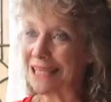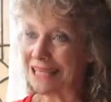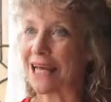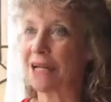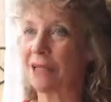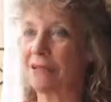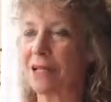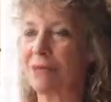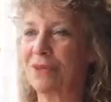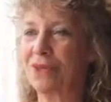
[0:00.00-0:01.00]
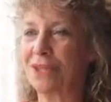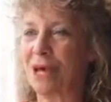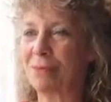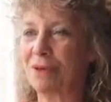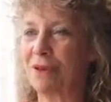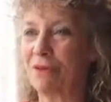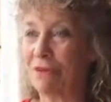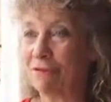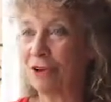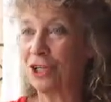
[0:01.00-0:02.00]
exactly the same things happen, that
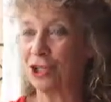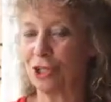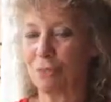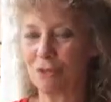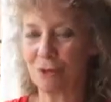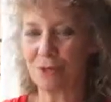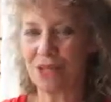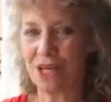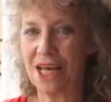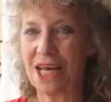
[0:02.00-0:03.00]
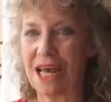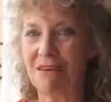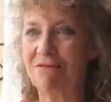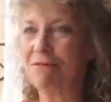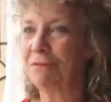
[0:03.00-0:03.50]
their friendship groups have